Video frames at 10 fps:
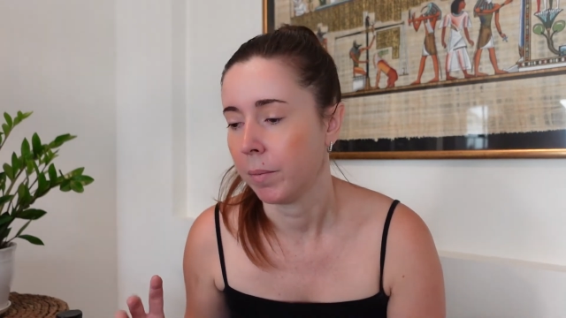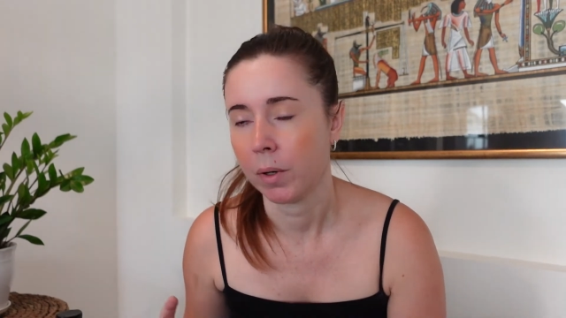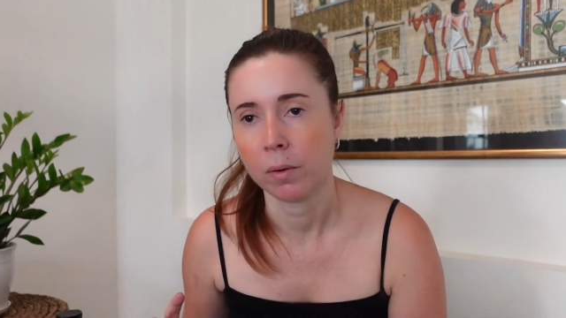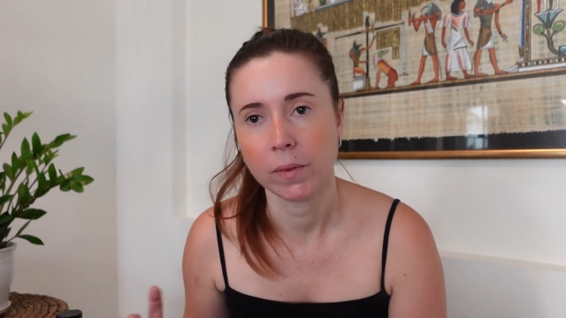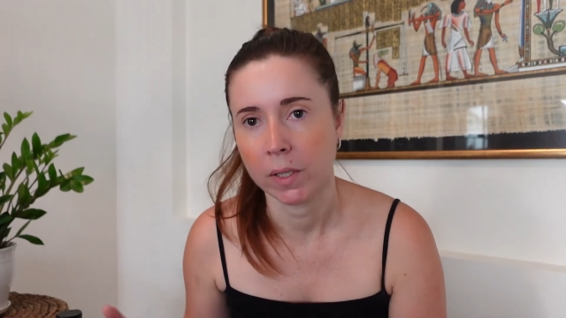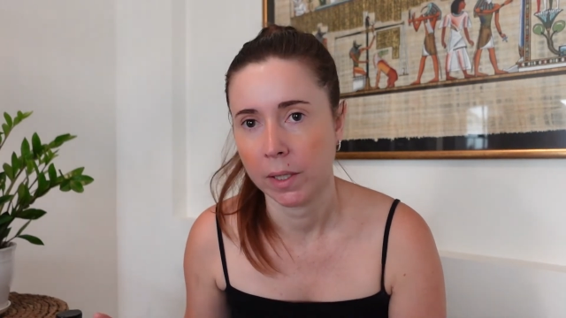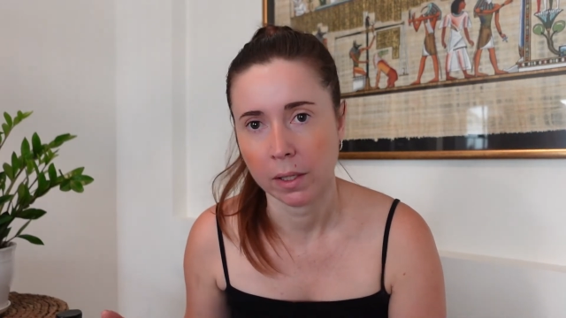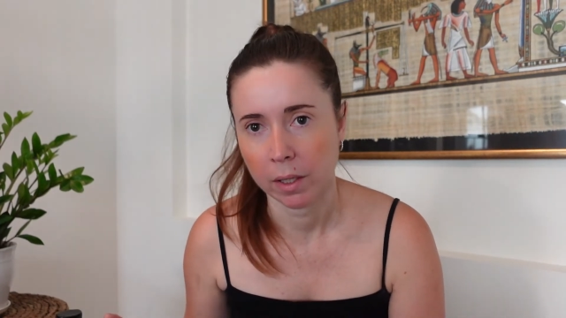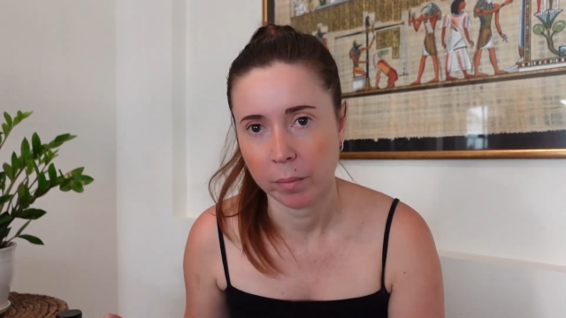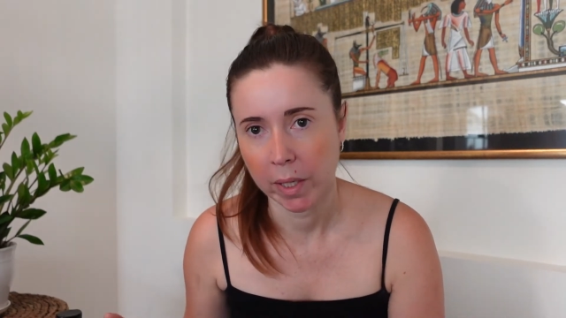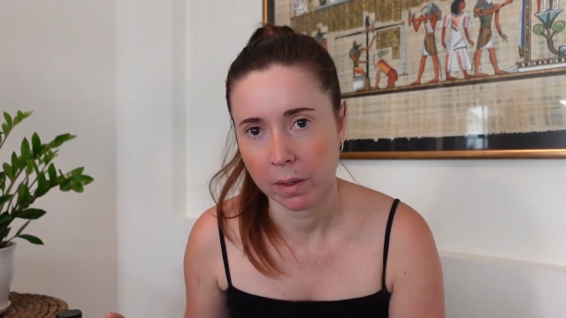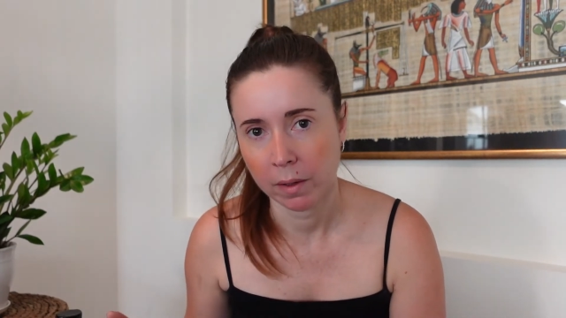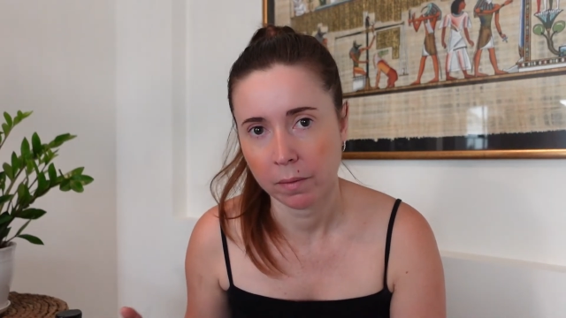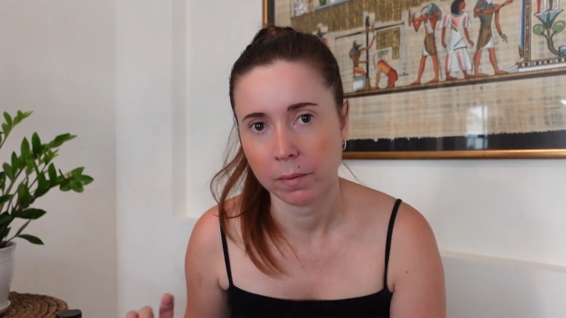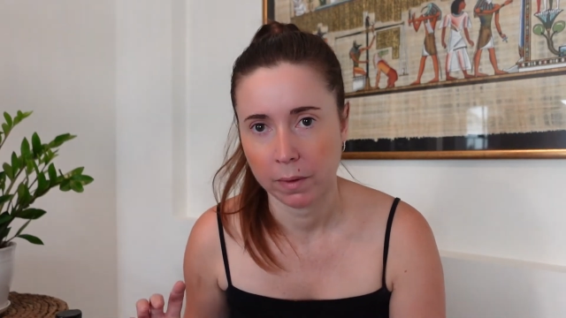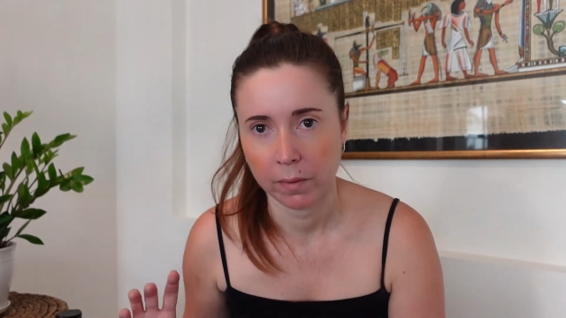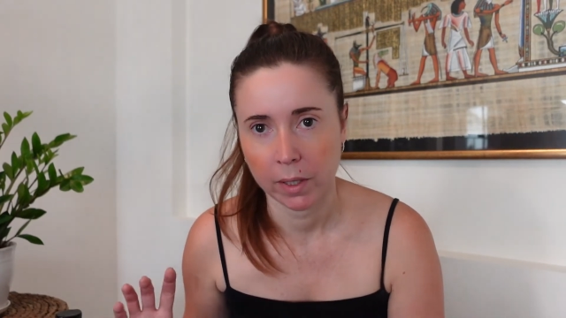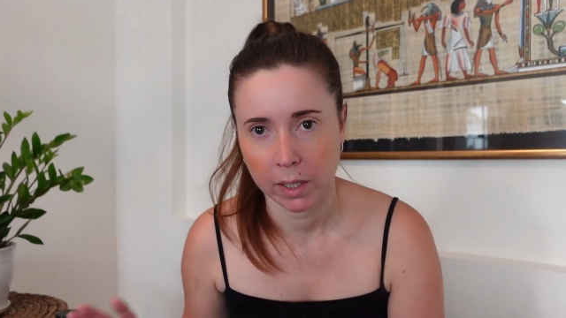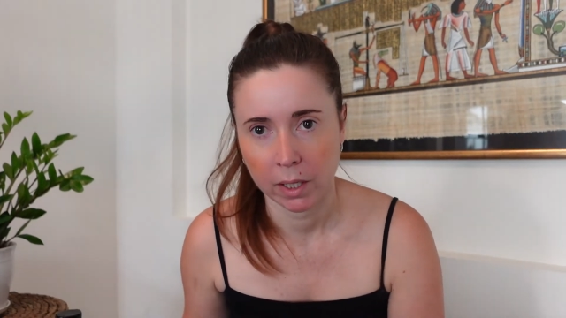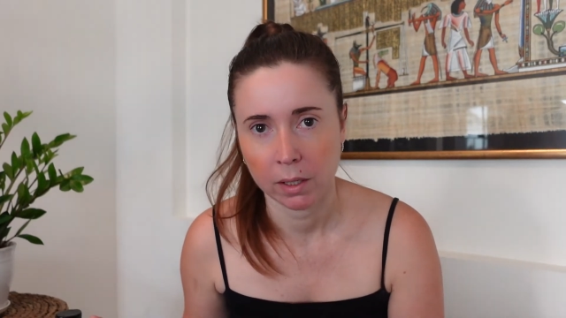Often that can be enough if you're
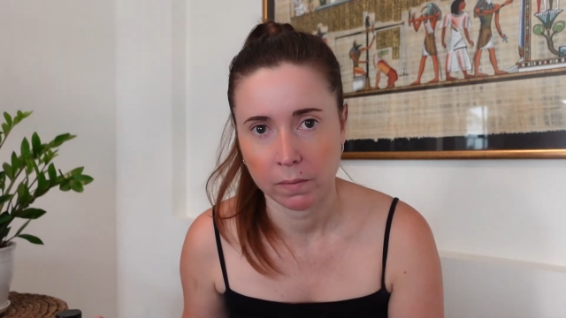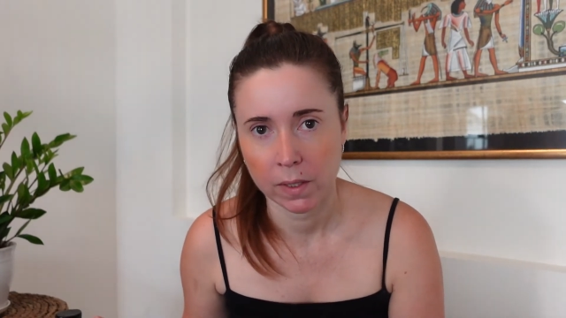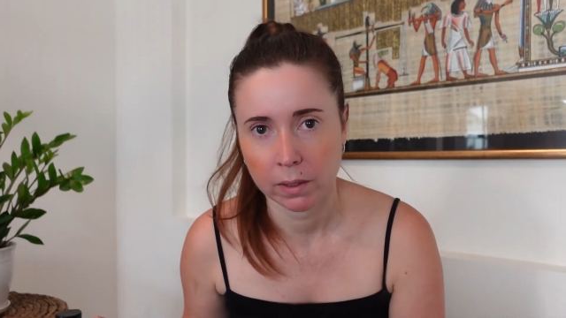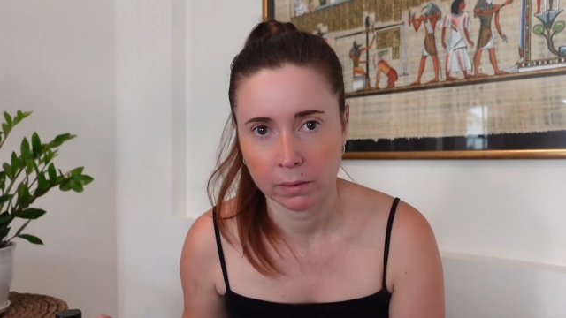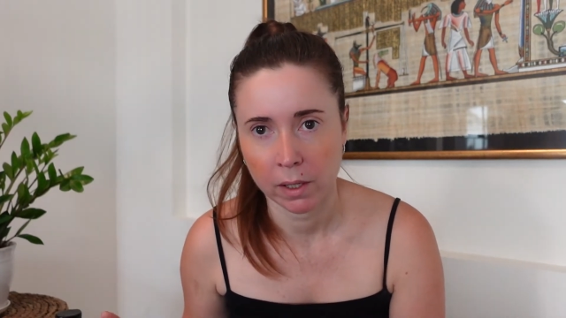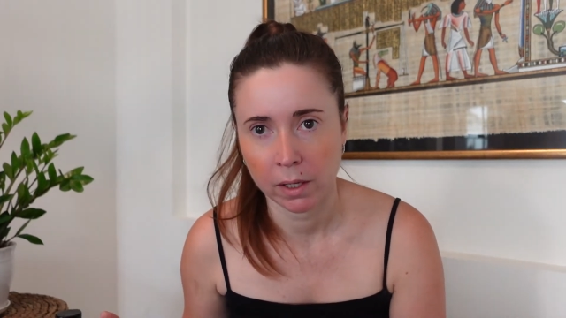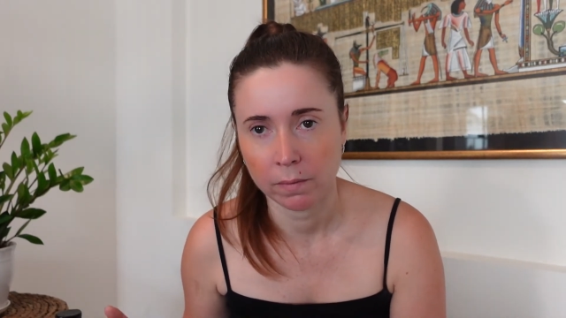getting enough sunlight